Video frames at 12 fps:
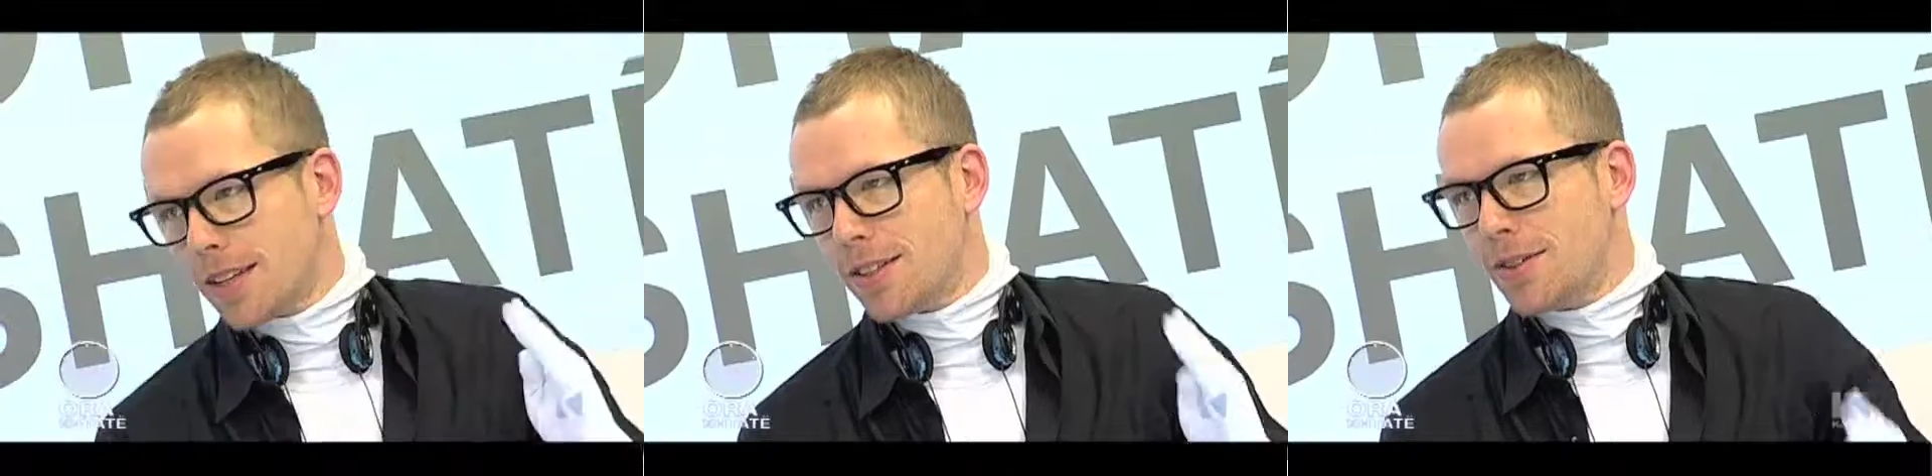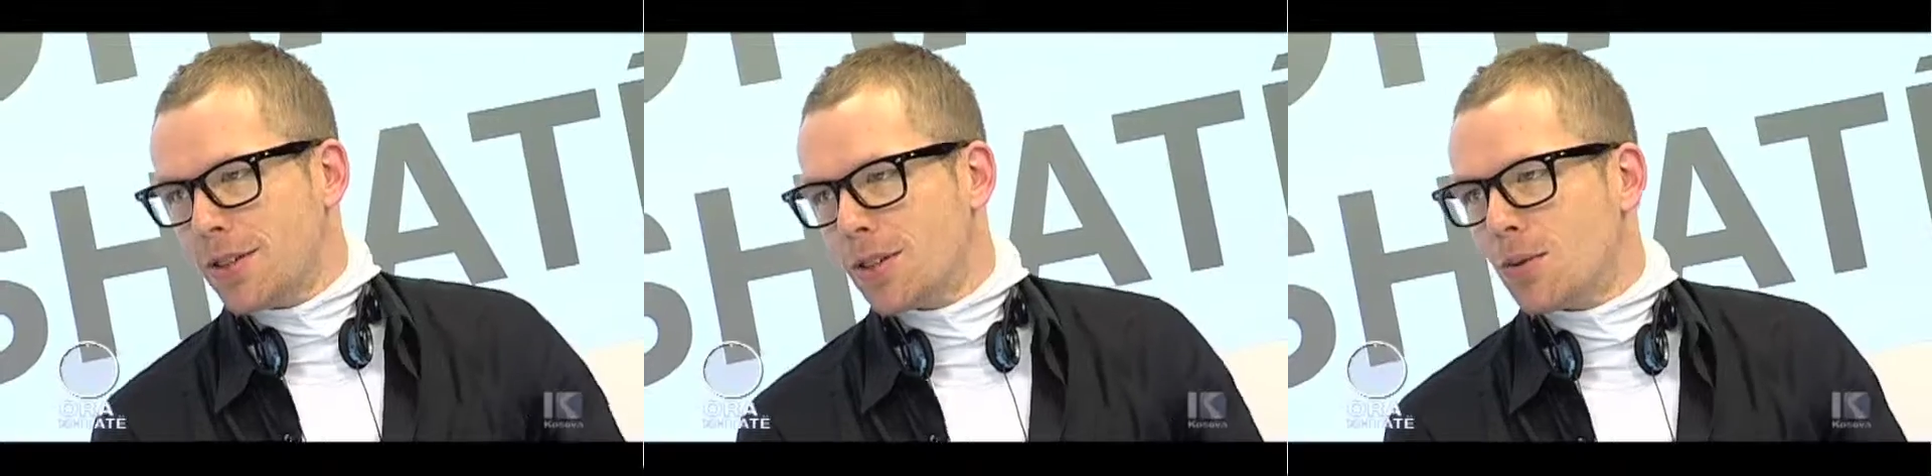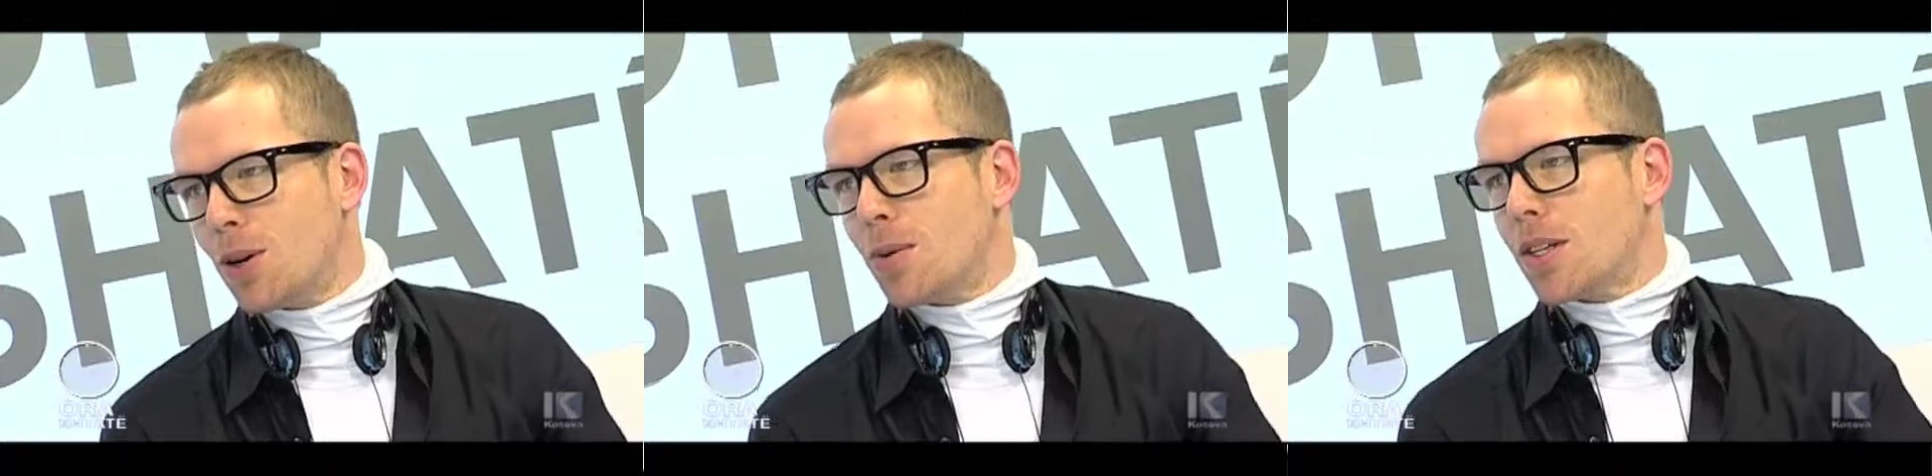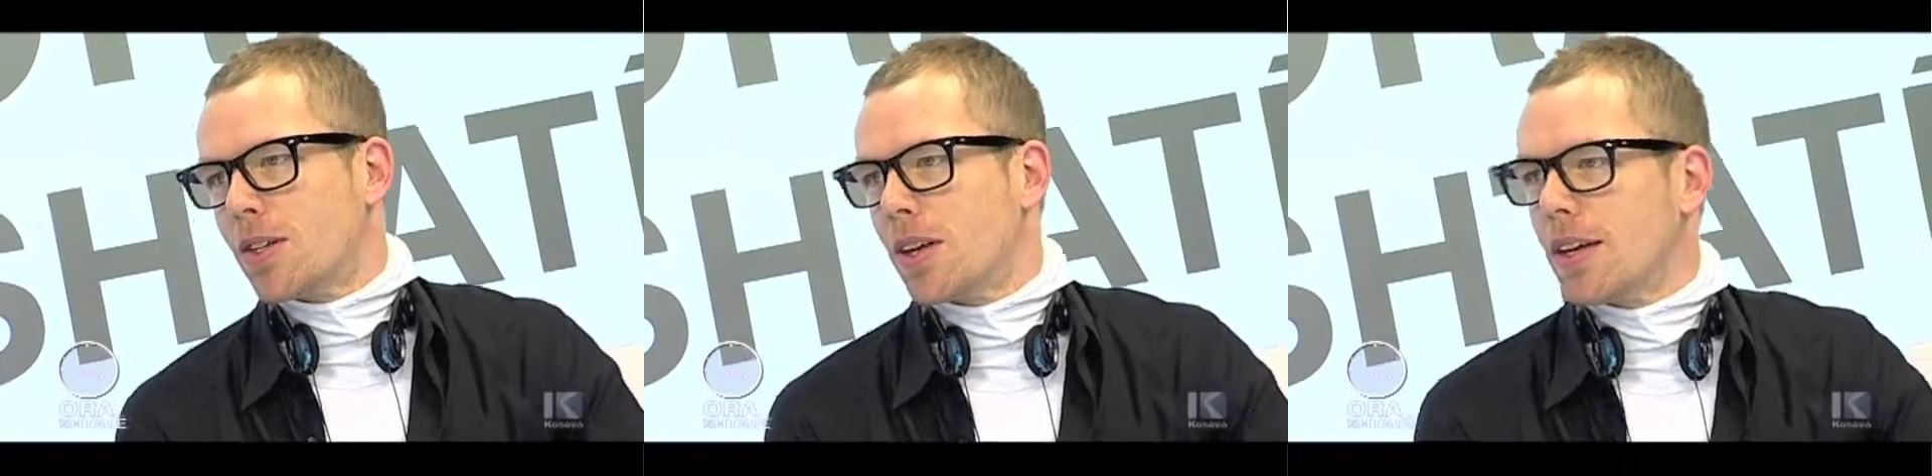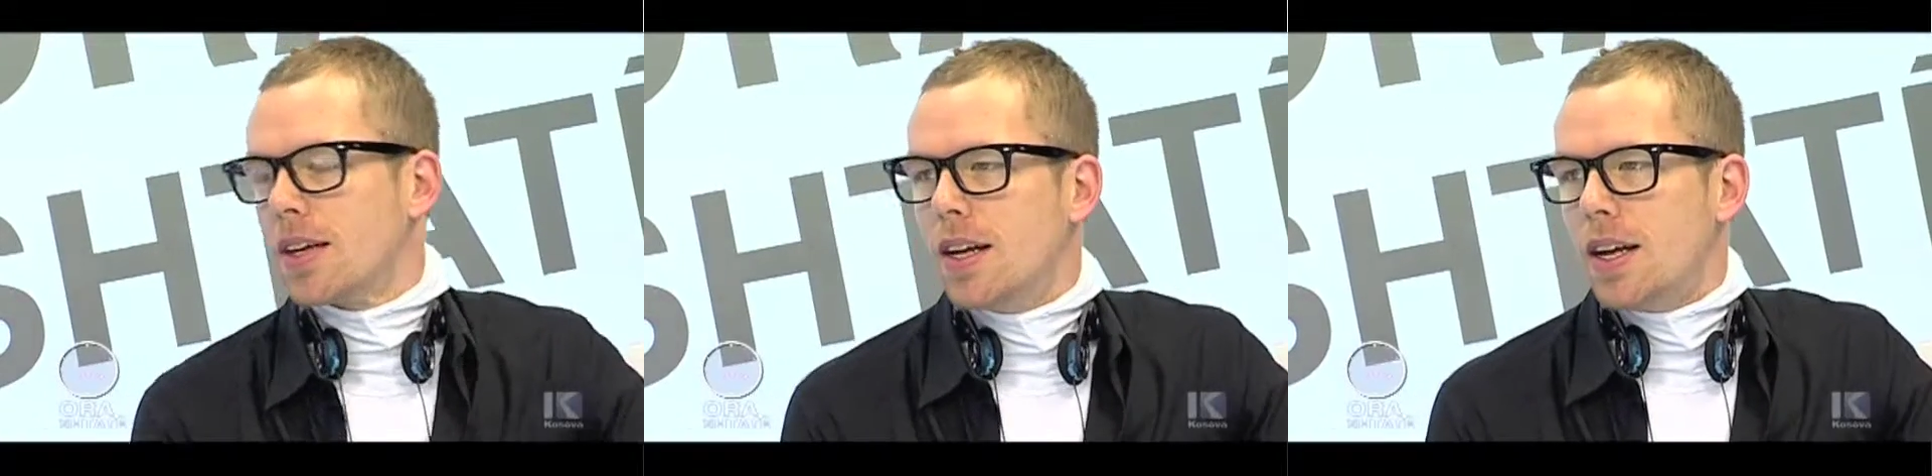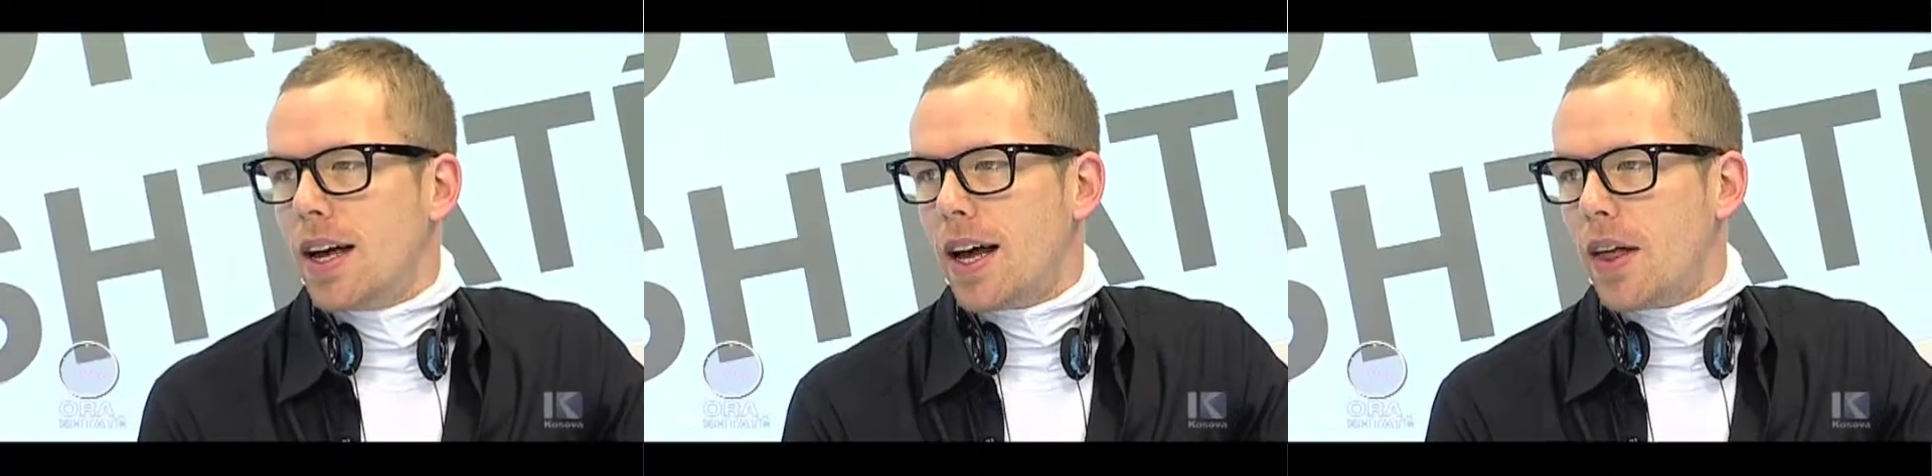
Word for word: and do the robot thing. Mm-hmm.